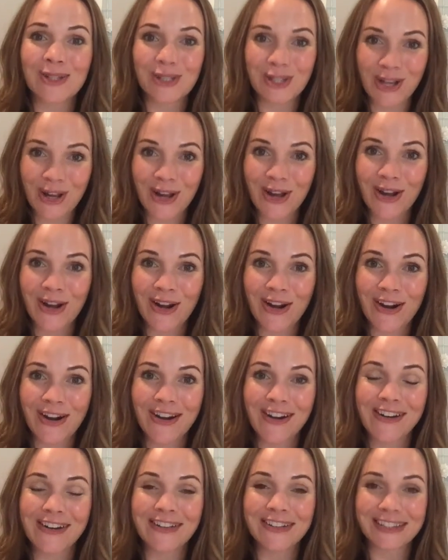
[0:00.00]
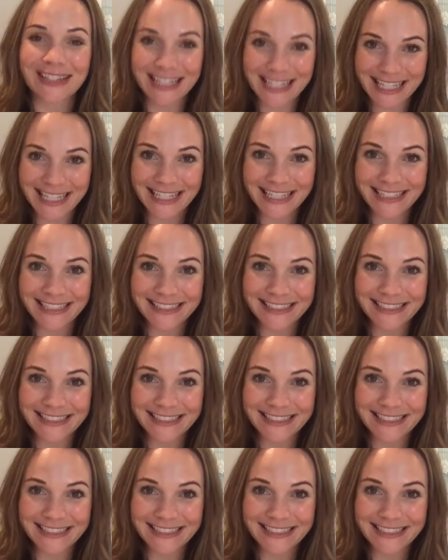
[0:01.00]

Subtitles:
Charlie.